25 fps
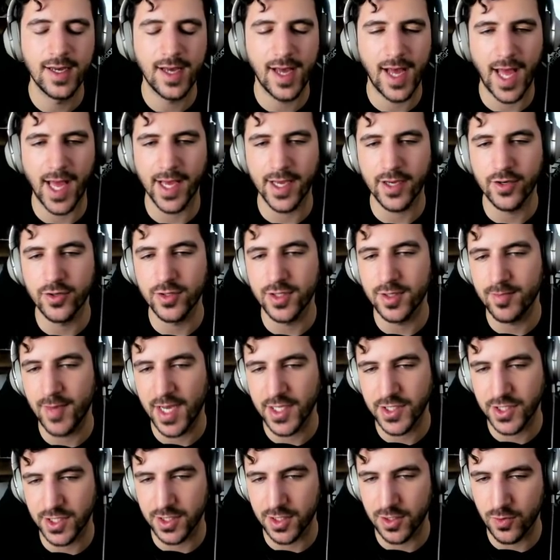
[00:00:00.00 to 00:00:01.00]
I could
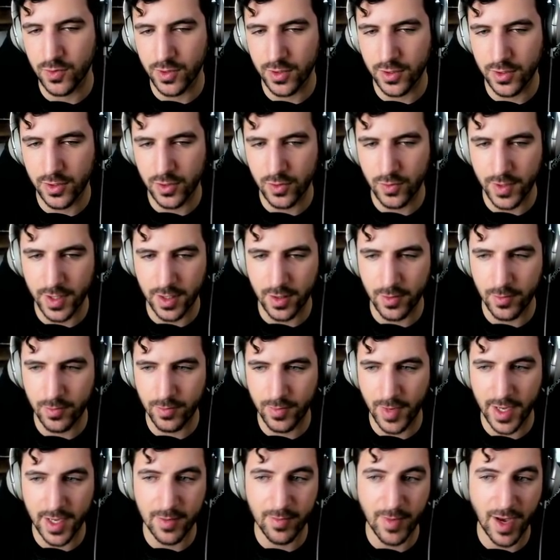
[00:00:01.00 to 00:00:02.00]
imagine a world where
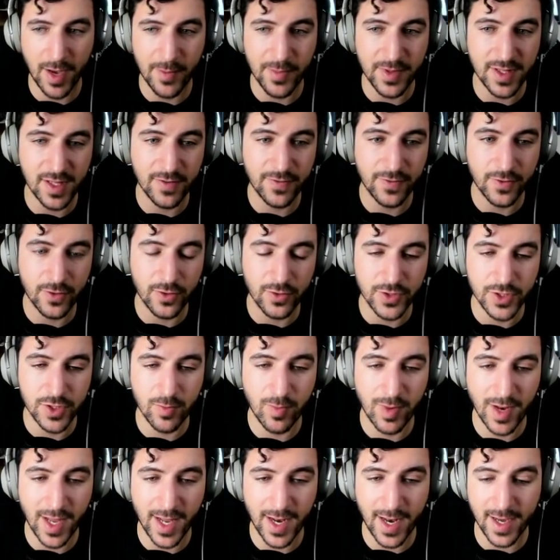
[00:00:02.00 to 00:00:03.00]
it might be difficult to
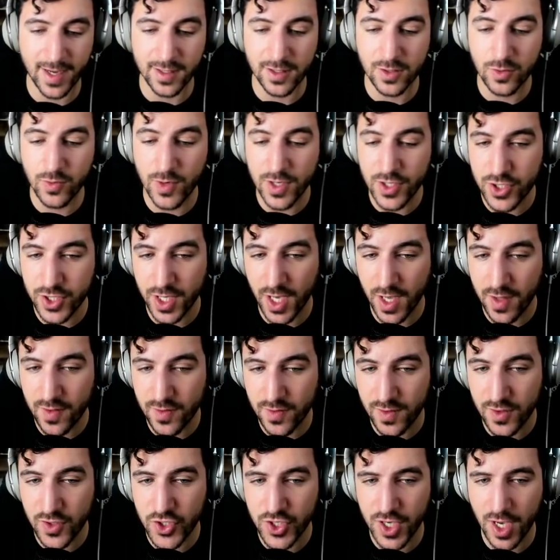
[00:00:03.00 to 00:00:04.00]
play like a Twitch
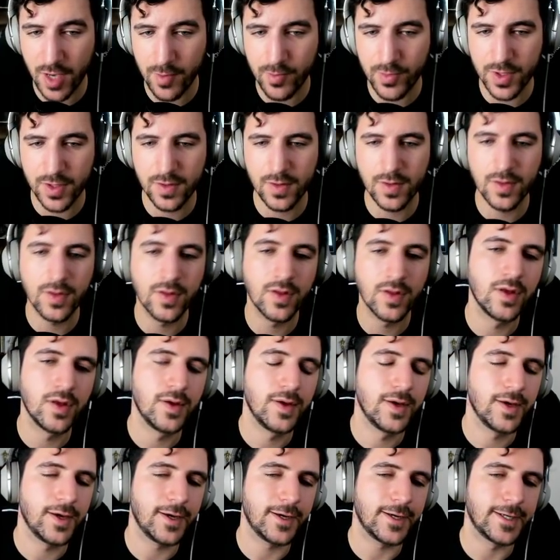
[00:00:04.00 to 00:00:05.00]
against this champion,
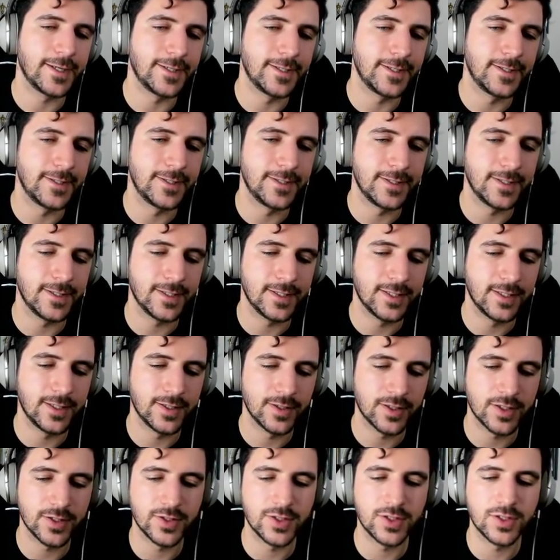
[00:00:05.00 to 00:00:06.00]

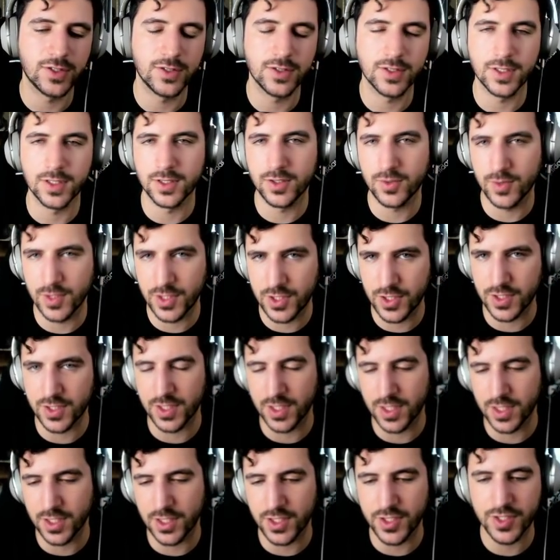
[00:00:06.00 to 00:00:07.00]
because Twitch is
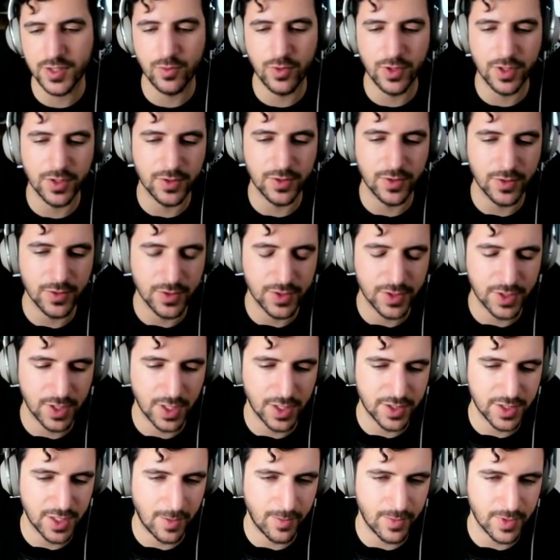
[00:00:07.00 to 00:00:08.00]
another one of those
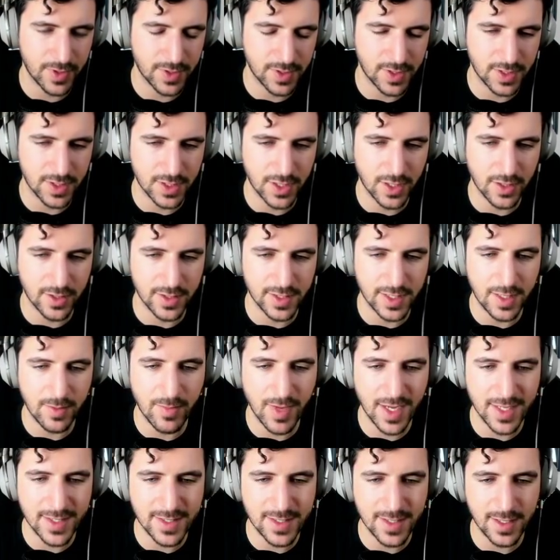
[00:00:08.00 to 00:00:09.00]
champions that is currently
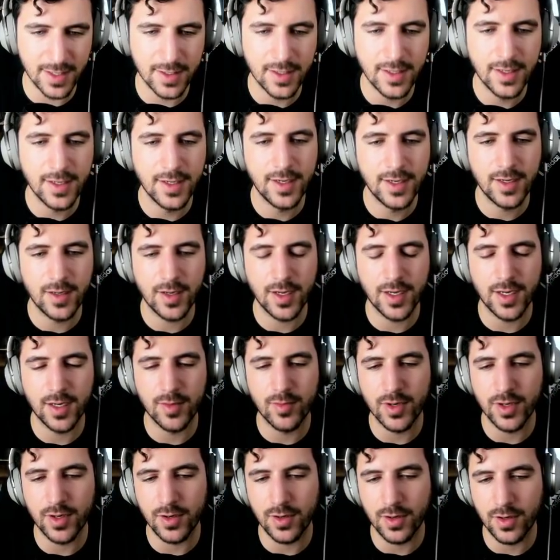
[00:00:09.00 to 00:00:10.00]
meta.
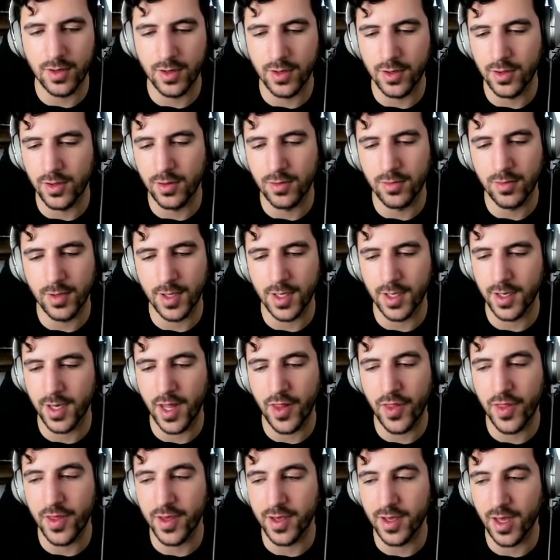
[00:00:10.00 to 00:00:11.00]
But all in all, I
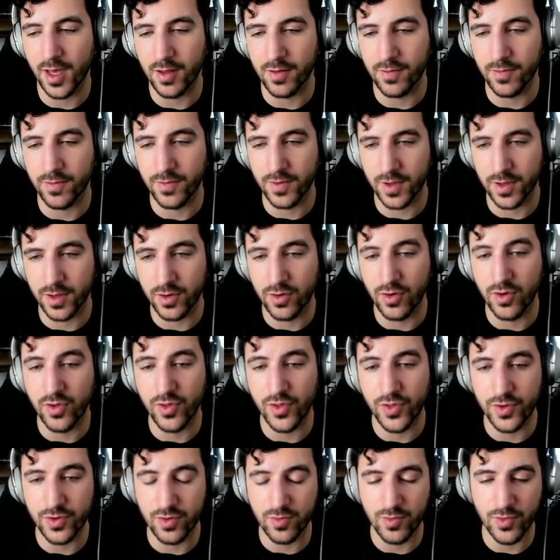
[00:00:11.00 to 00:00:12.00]
think I've gone
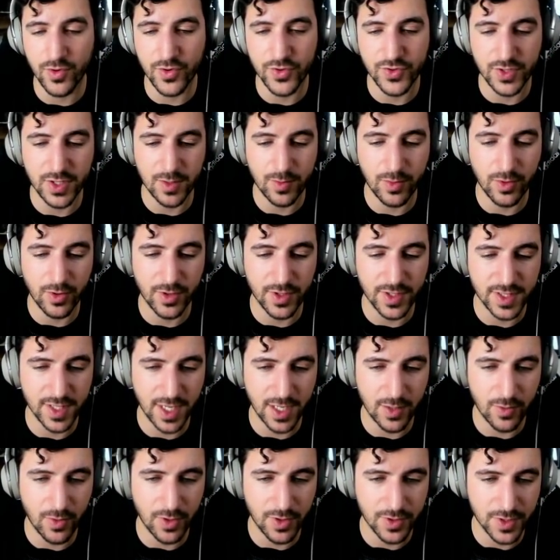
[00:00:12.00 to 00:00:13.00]
through most of the points that
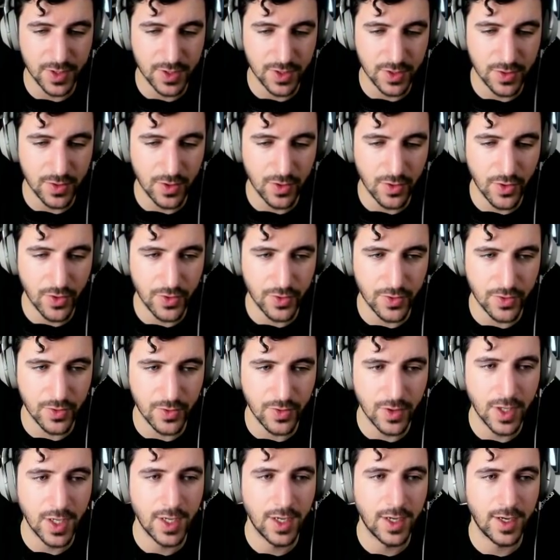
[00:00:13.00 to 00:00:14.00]
I wanted to go
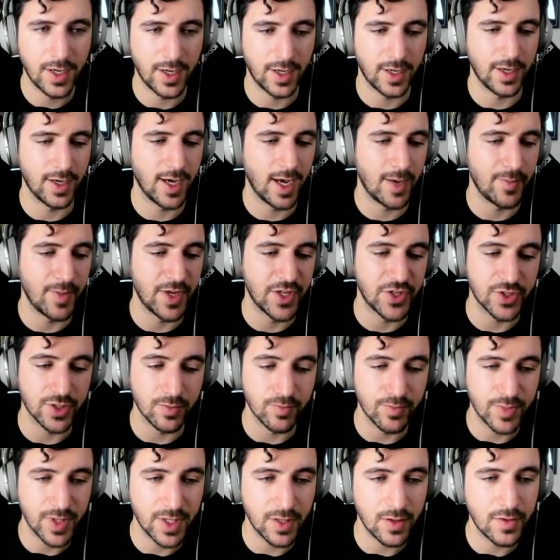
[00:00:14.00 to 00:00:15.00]
through. I
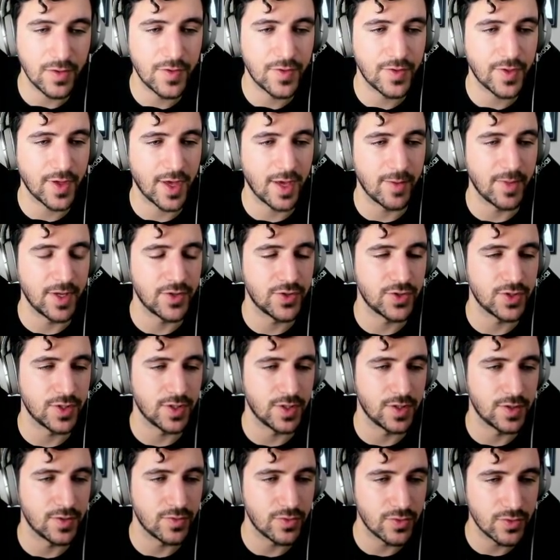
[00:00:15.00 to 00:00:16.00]
mentioned builds, I
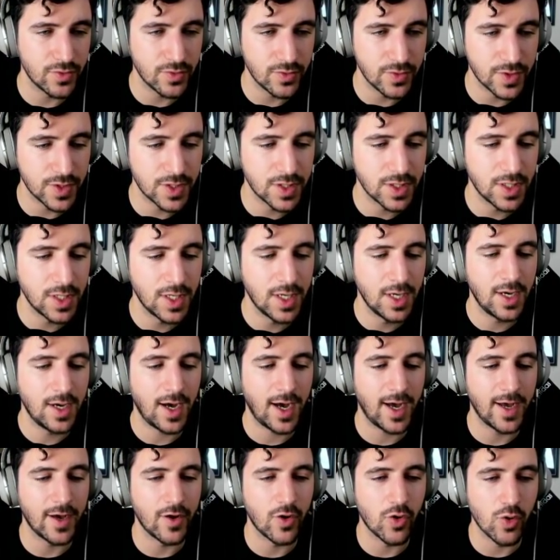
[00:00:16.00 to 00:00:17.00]
mentioned the runes.
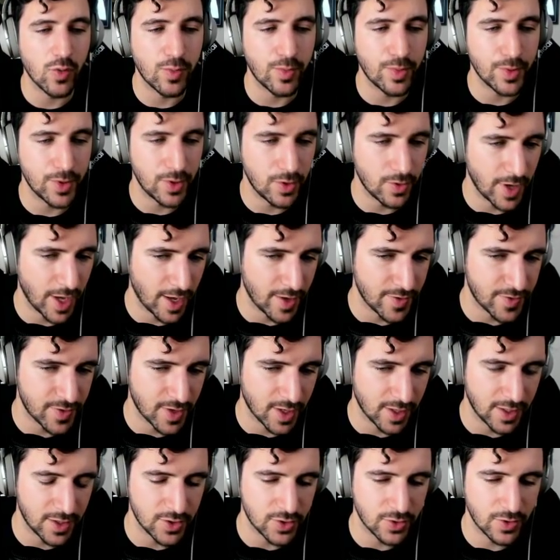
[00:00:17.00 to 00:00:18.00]
I hope you guys
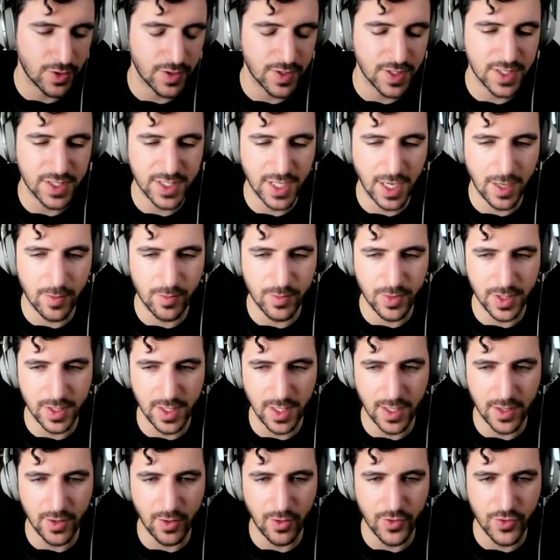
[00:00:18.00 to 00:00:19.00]
can enjoy this champion
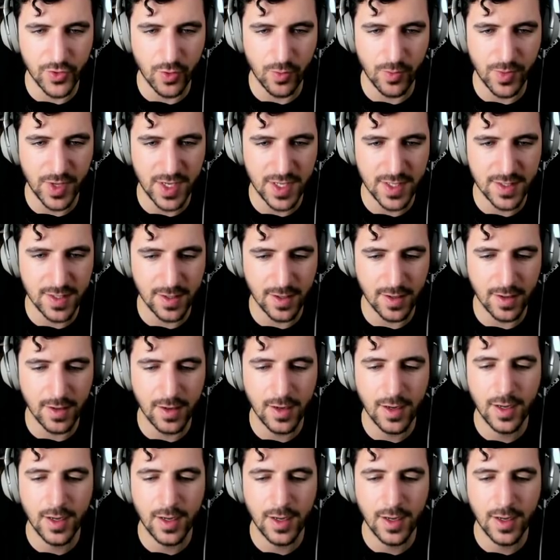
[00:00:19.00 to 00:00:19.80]
and also beat her.